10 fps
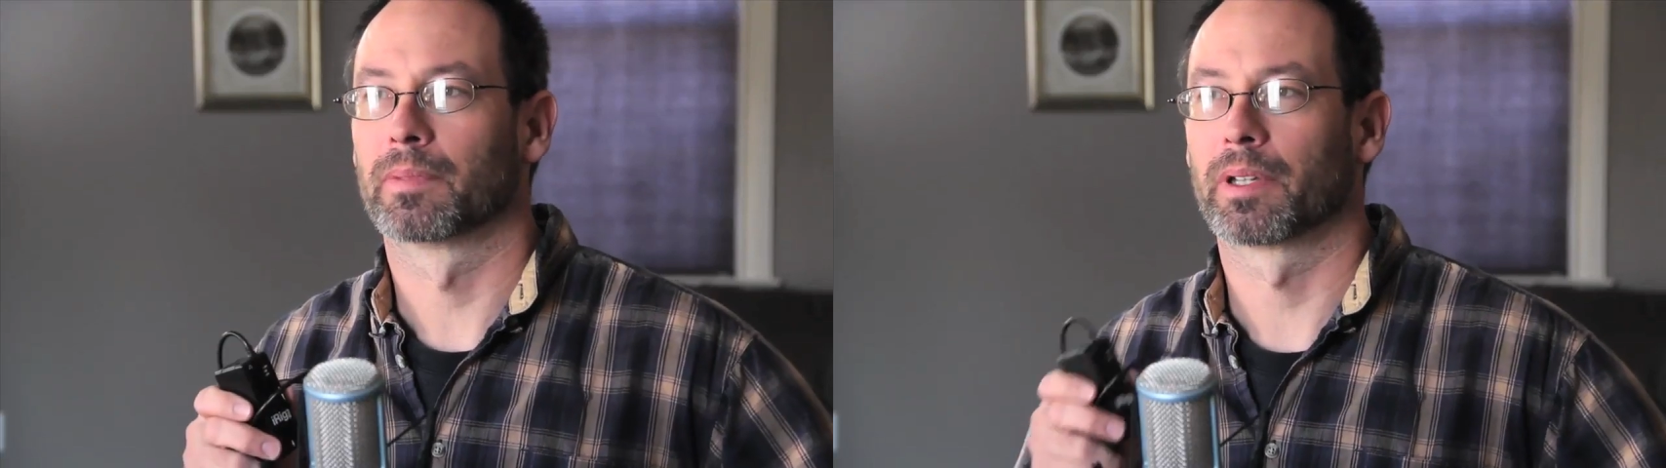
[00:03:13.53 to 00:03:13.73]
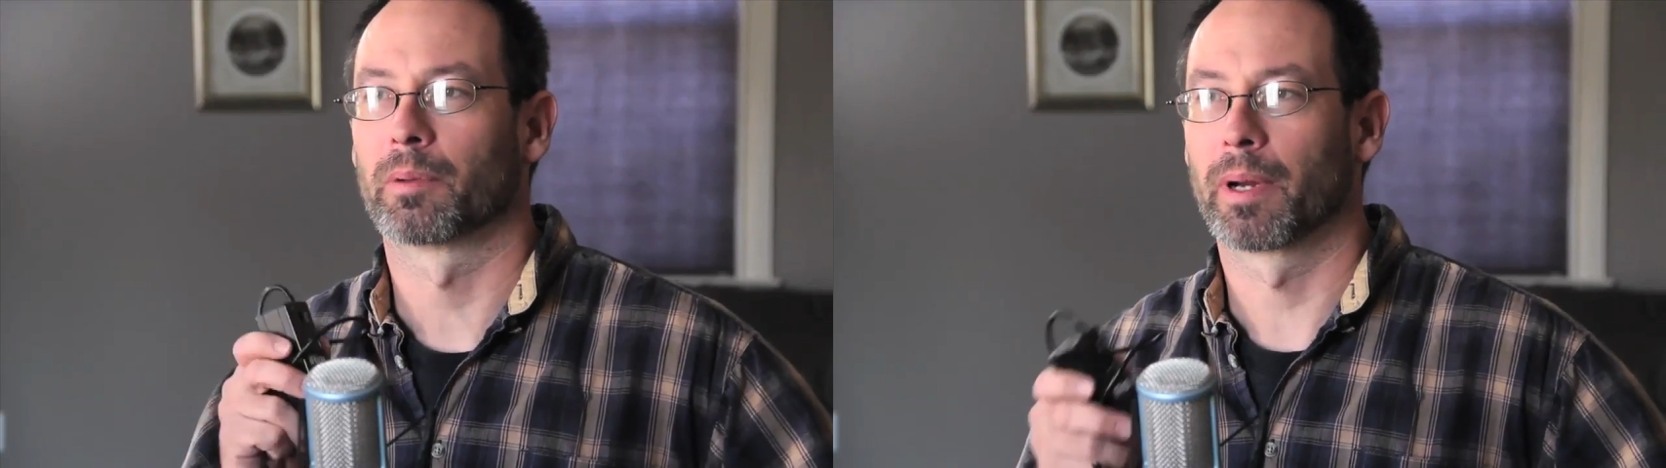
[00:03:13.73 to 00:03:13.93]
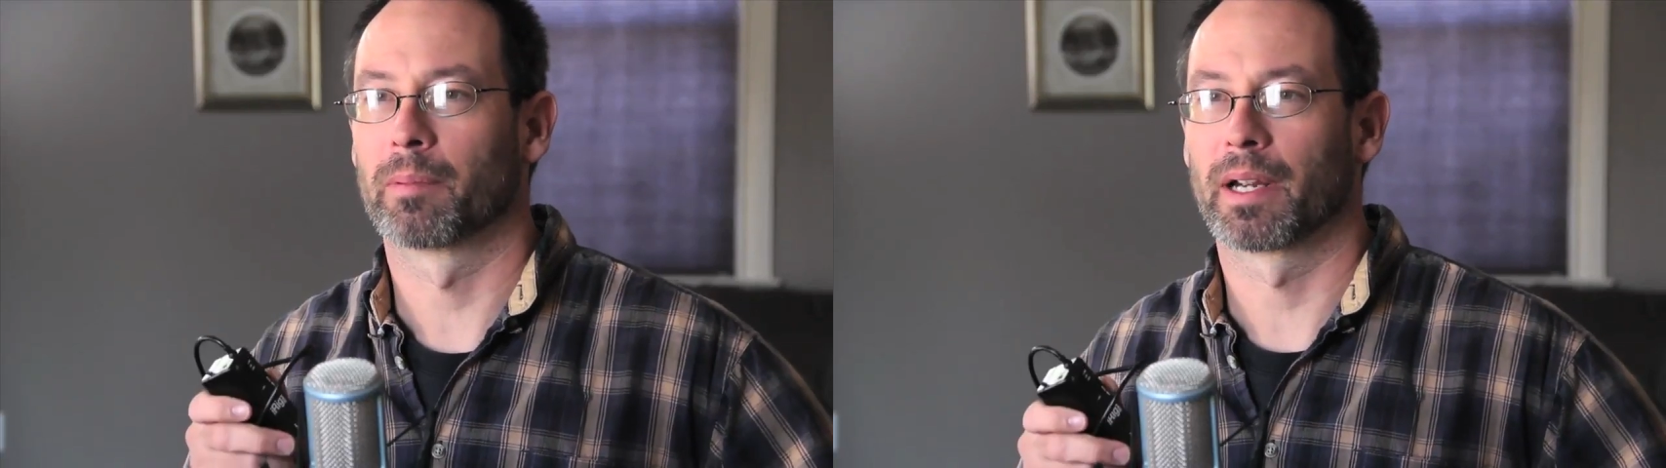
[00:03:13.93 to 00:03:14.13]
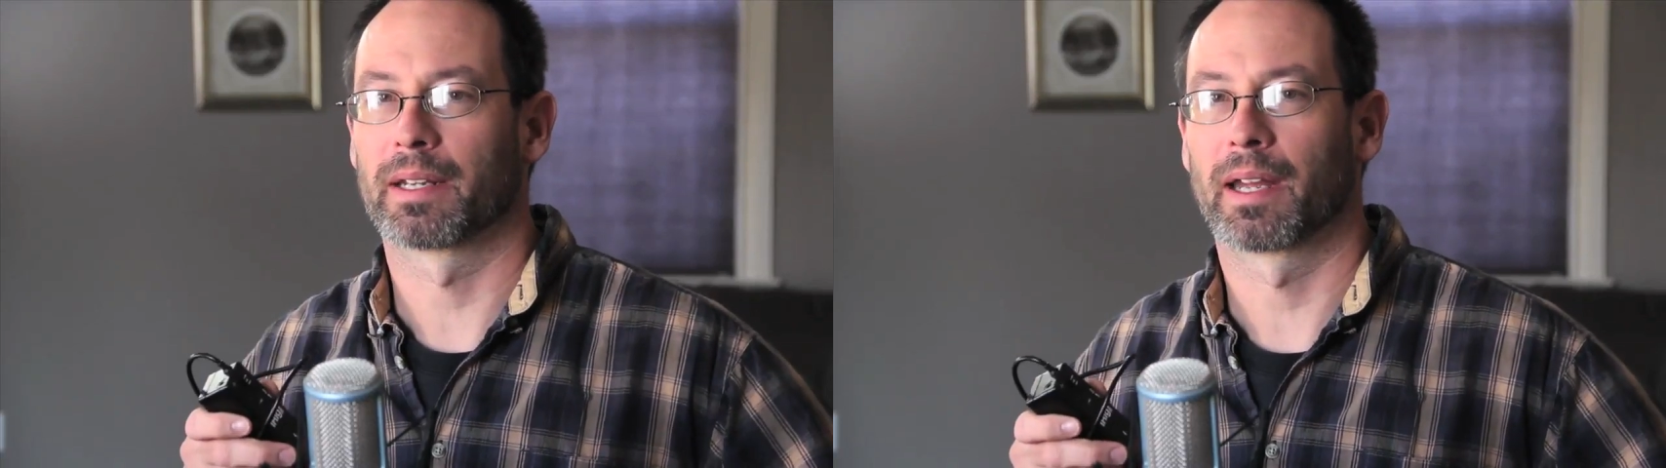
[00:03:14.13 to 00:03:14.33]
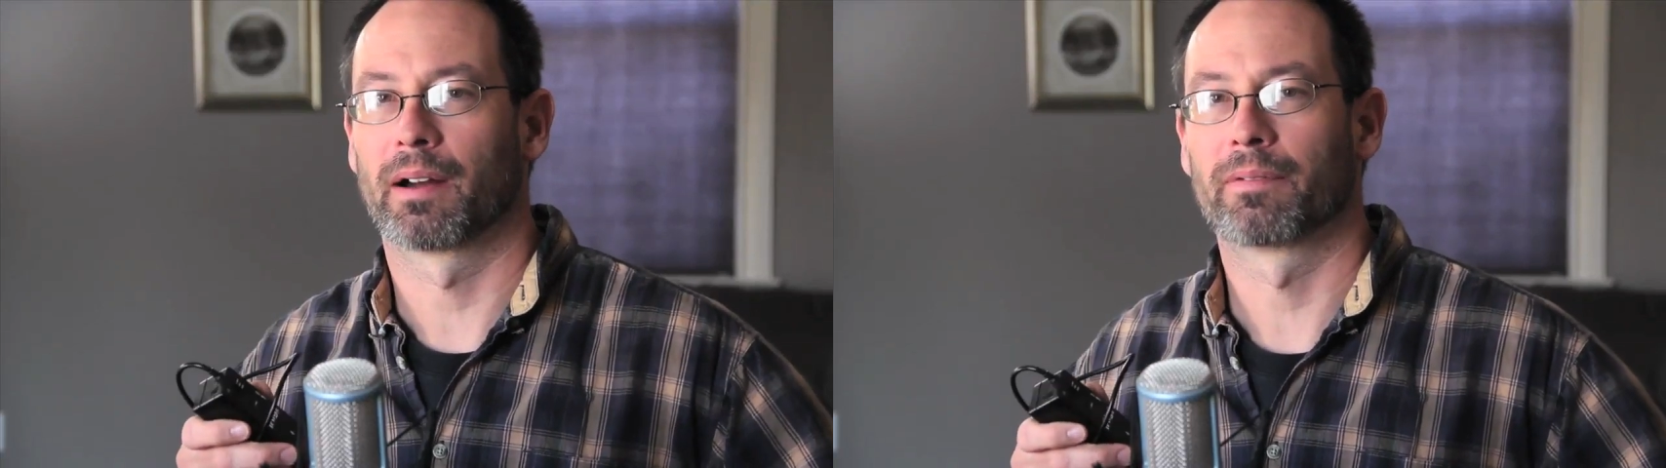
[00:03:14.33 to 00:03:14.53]
on the web right
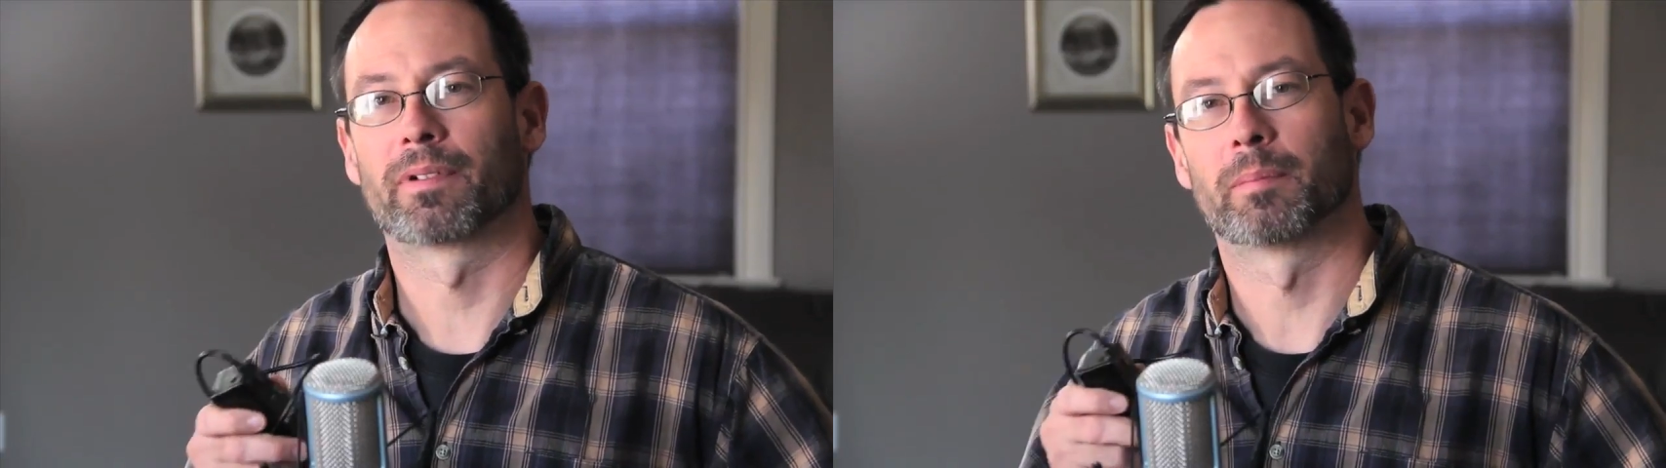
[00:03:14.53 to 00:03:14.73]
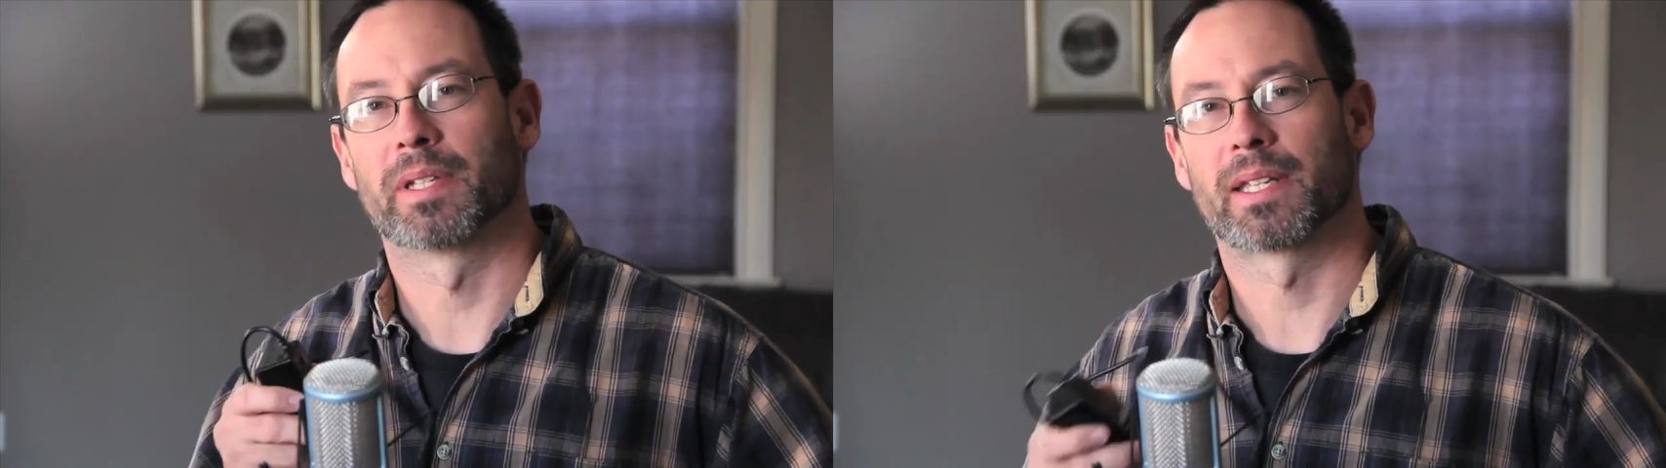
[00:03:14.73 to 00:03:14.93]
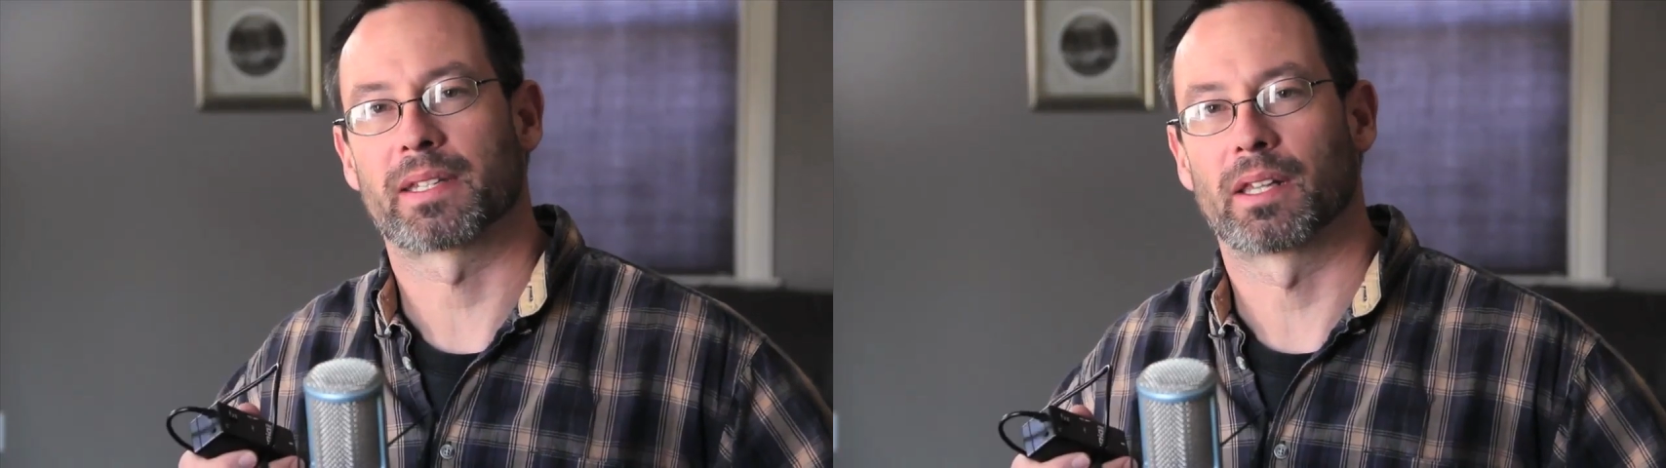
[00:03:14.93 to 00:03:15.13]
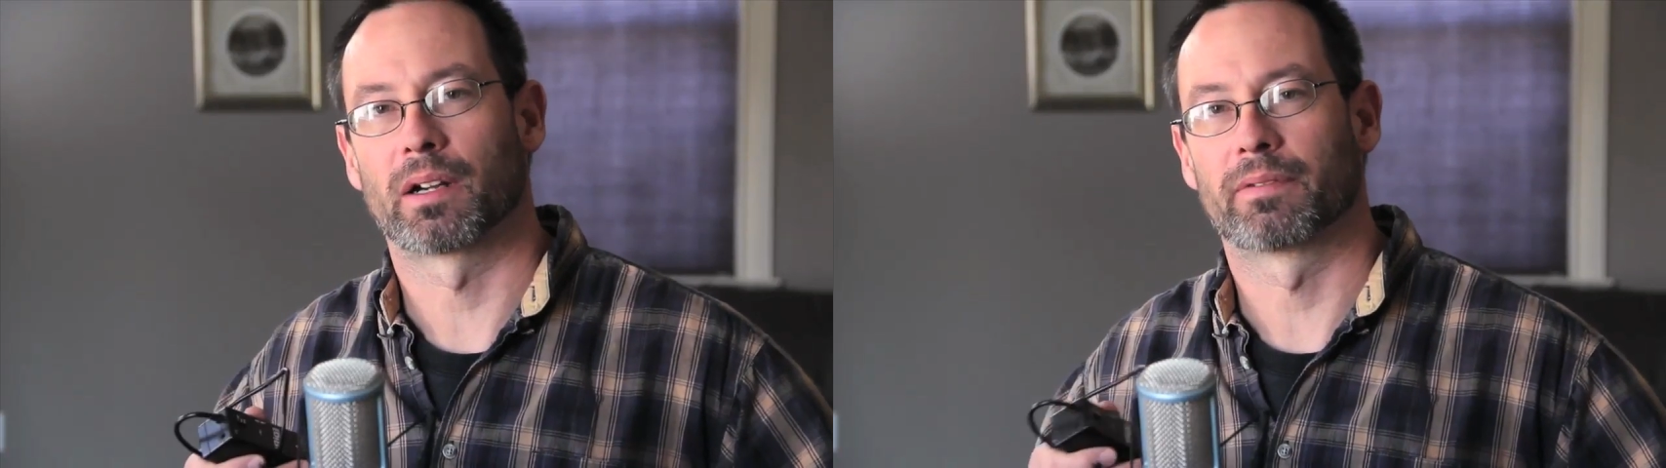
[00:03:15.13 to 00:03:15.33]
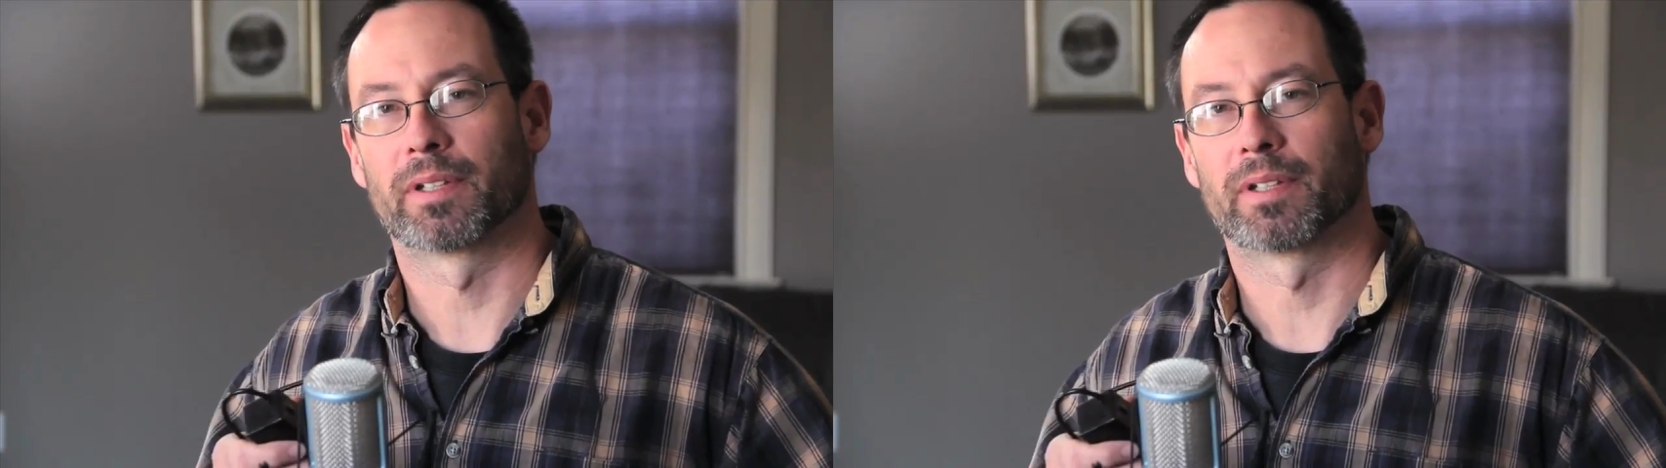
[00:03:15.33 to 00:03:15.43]
now from D S L R